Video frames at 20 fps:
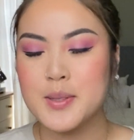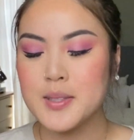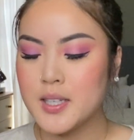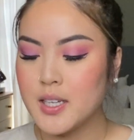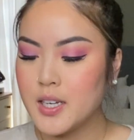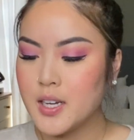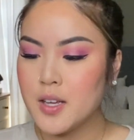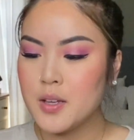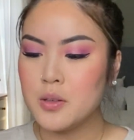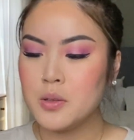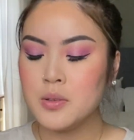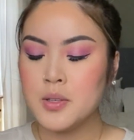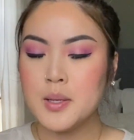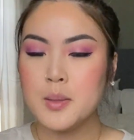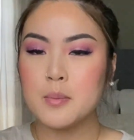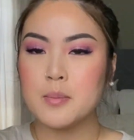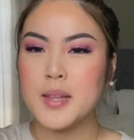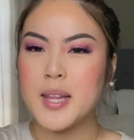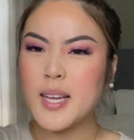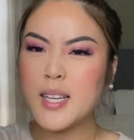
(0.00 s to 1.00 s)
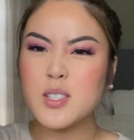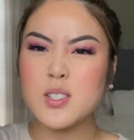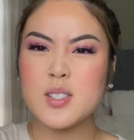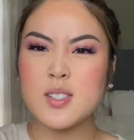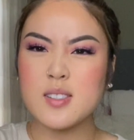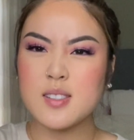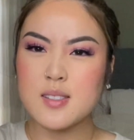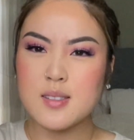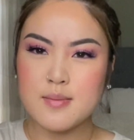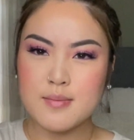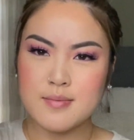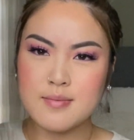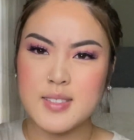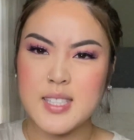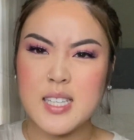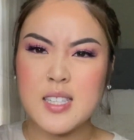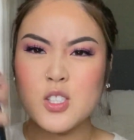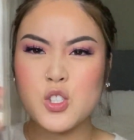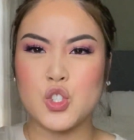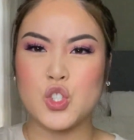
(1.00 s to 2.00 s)
you know, like it just
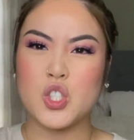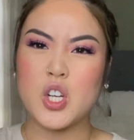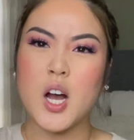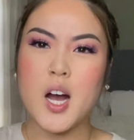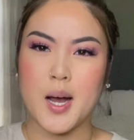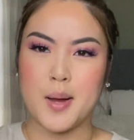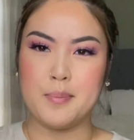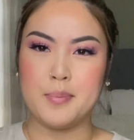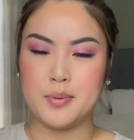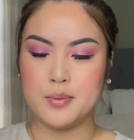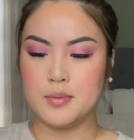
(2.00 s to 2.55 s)
does its job.